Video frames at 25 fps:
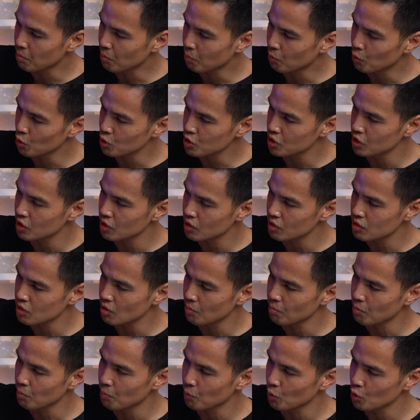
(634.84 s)
proportionate, so
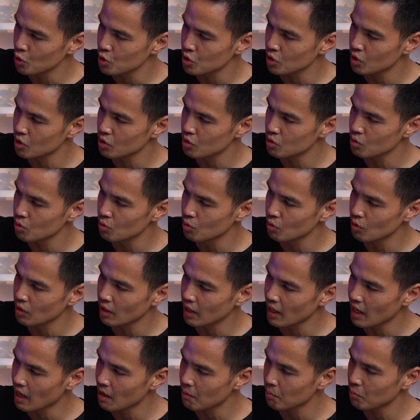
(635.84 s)
proportionate to
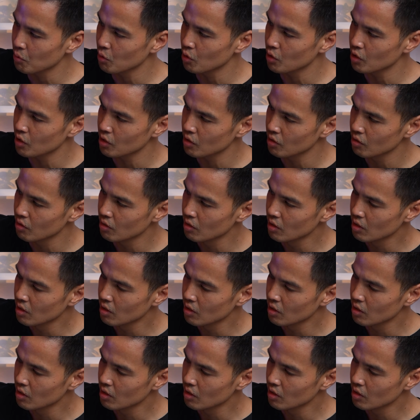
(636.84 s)
the output